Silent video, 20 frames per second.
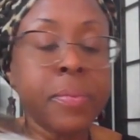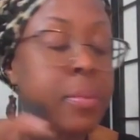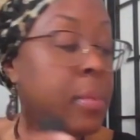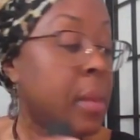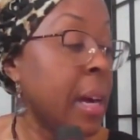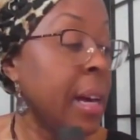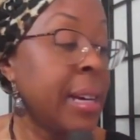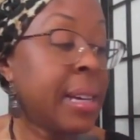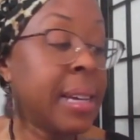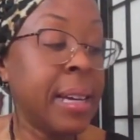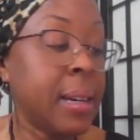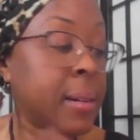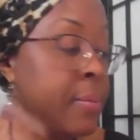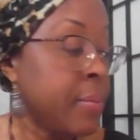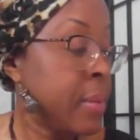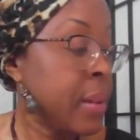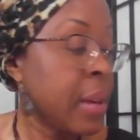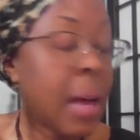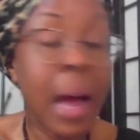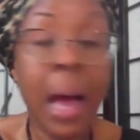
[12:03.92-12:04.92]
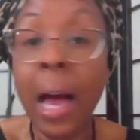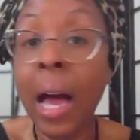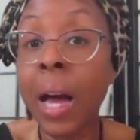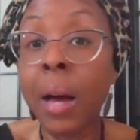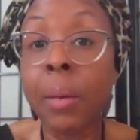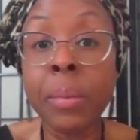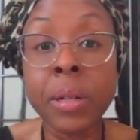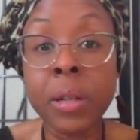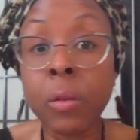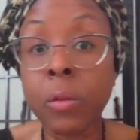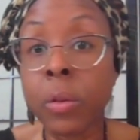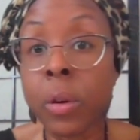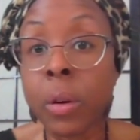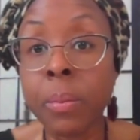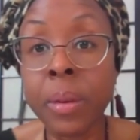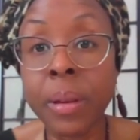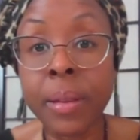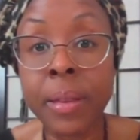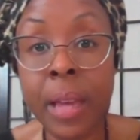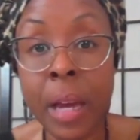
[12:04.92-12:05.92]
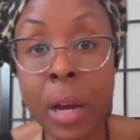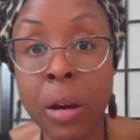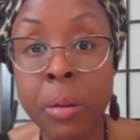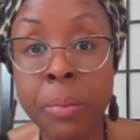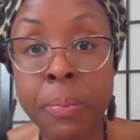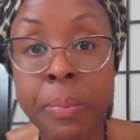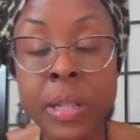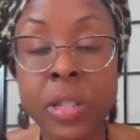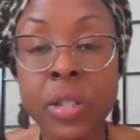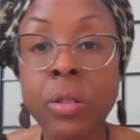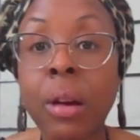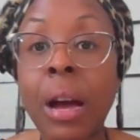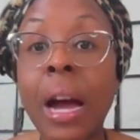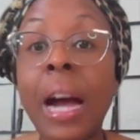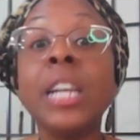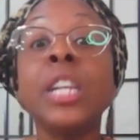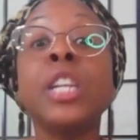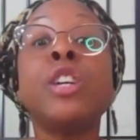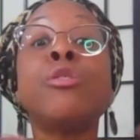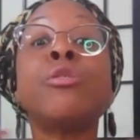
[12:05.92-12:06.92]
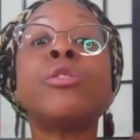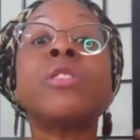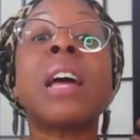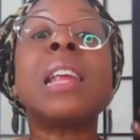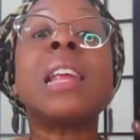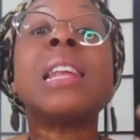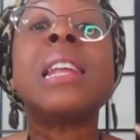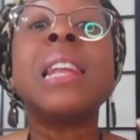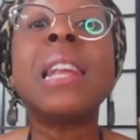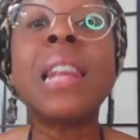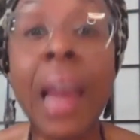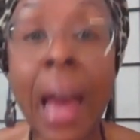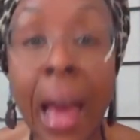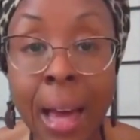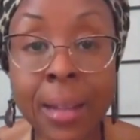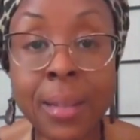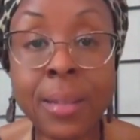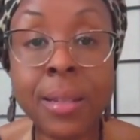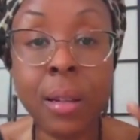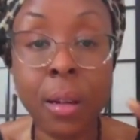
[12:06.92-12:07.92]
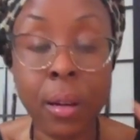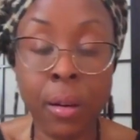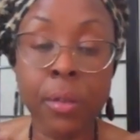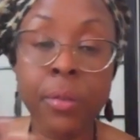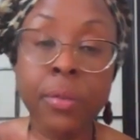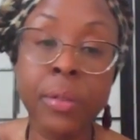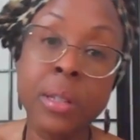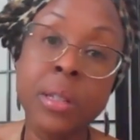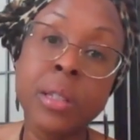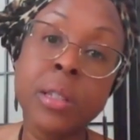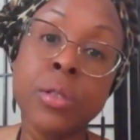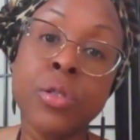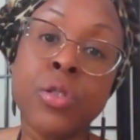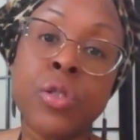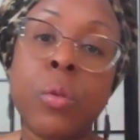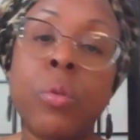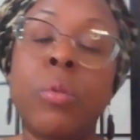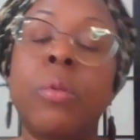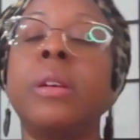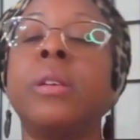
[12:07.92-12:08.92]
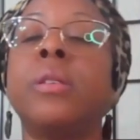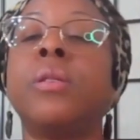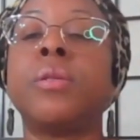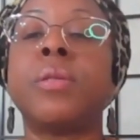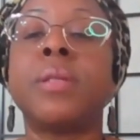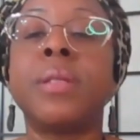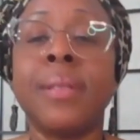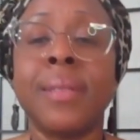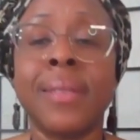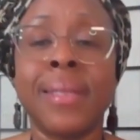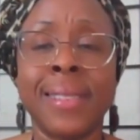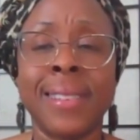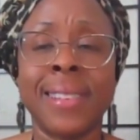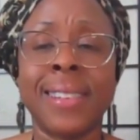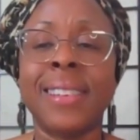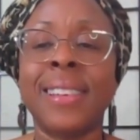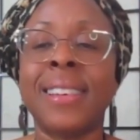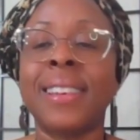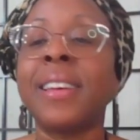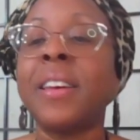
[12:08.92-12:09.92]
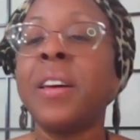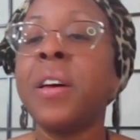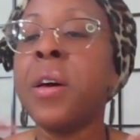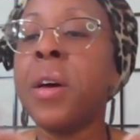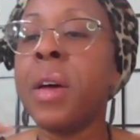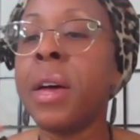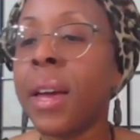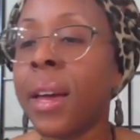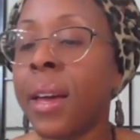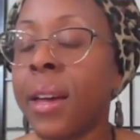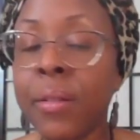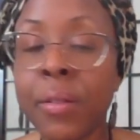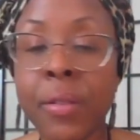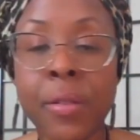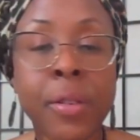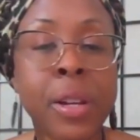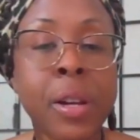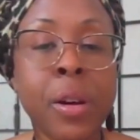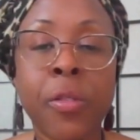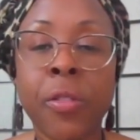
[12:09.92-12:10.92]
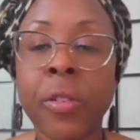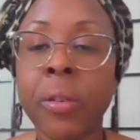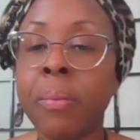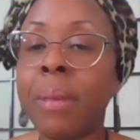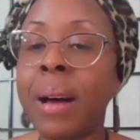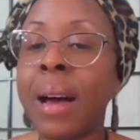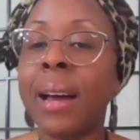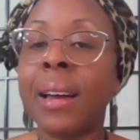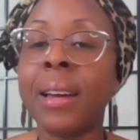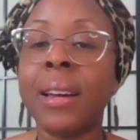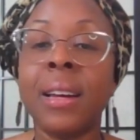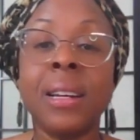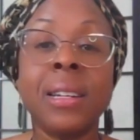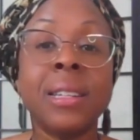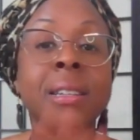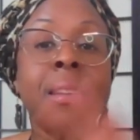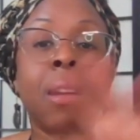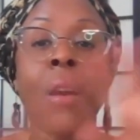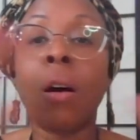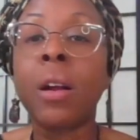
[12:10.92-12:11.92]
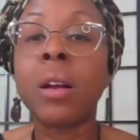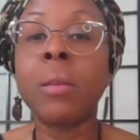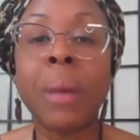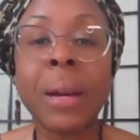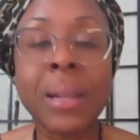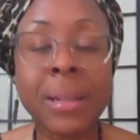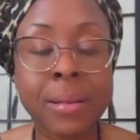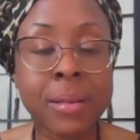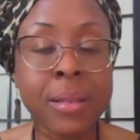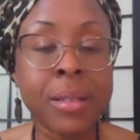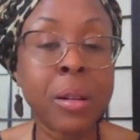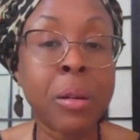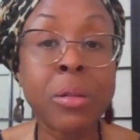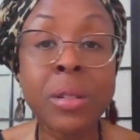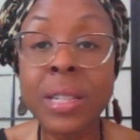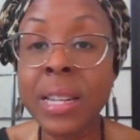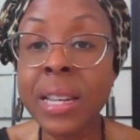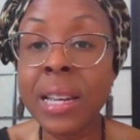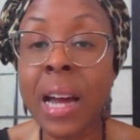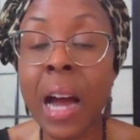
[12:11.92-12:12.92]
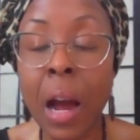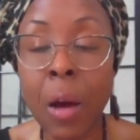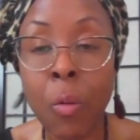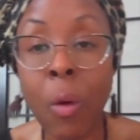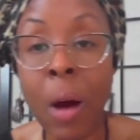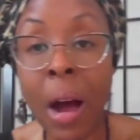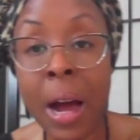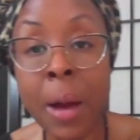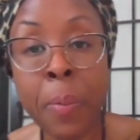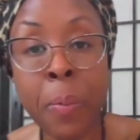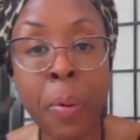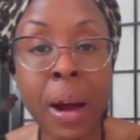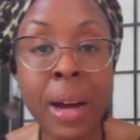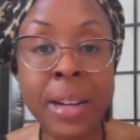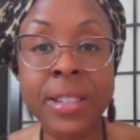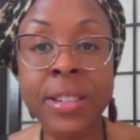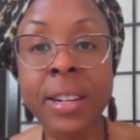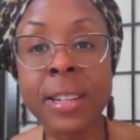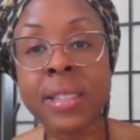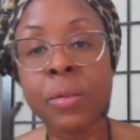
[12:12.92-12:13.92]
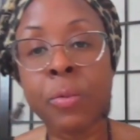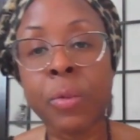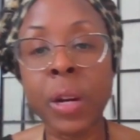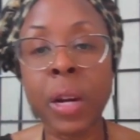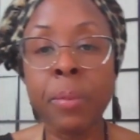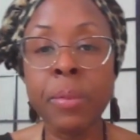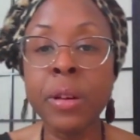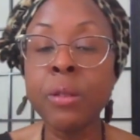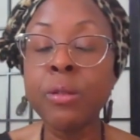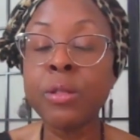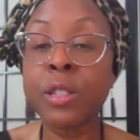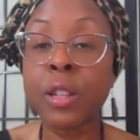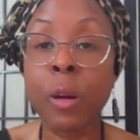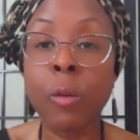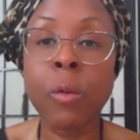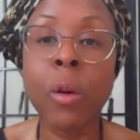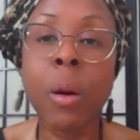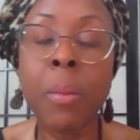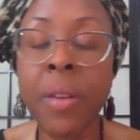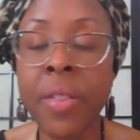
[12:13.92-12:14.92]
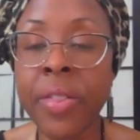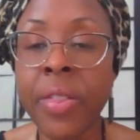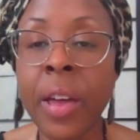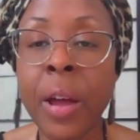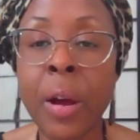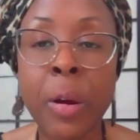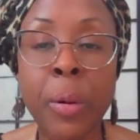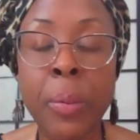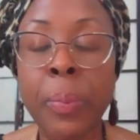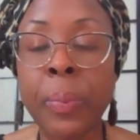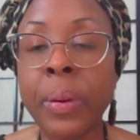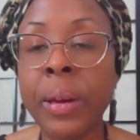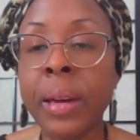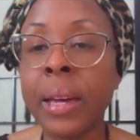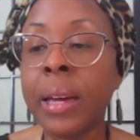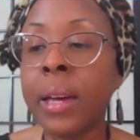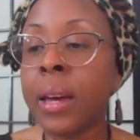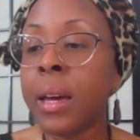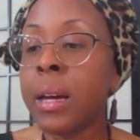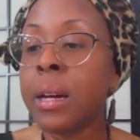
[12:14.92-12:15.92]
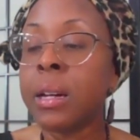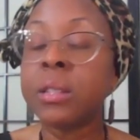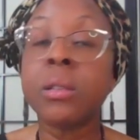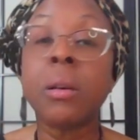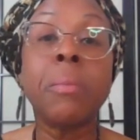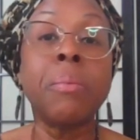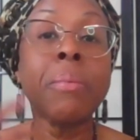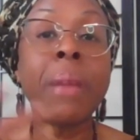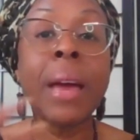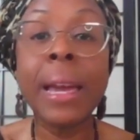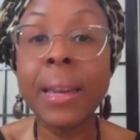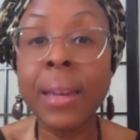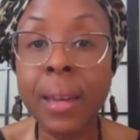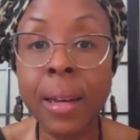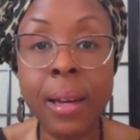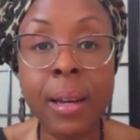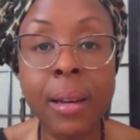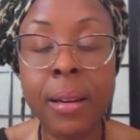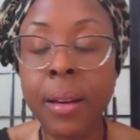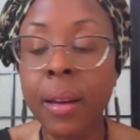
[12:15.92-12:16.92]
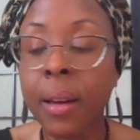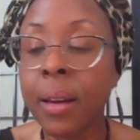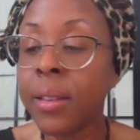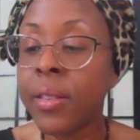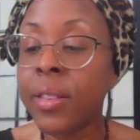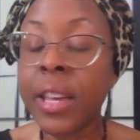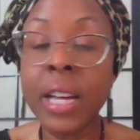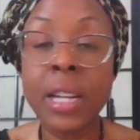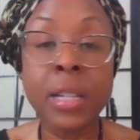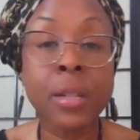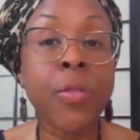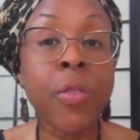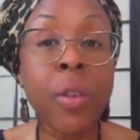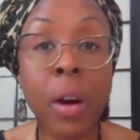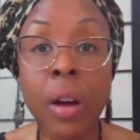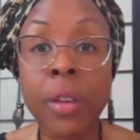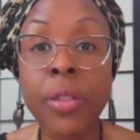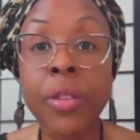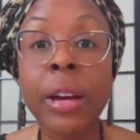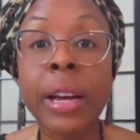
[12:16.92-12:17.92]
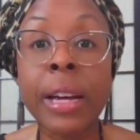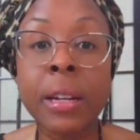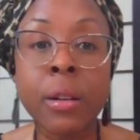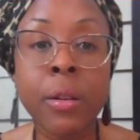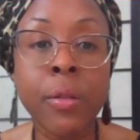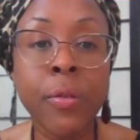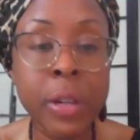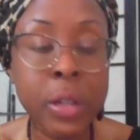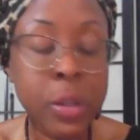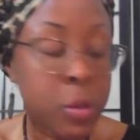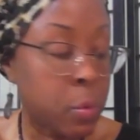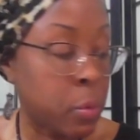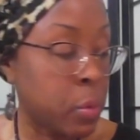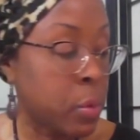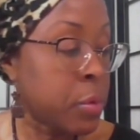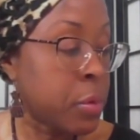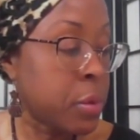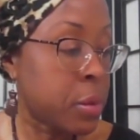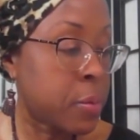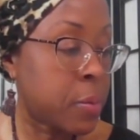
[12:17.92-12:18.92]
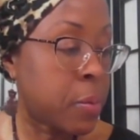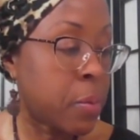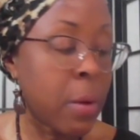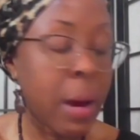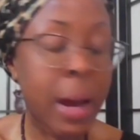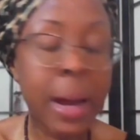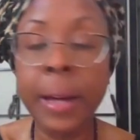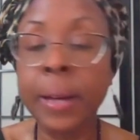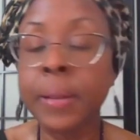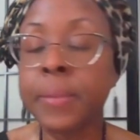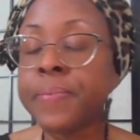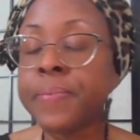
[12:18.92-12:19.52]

Again, I'm an aromatherapist, so I use a lot of essential oils. And from all of my DIY projects, when I'm using aromatherapy to making things for other individuals, right?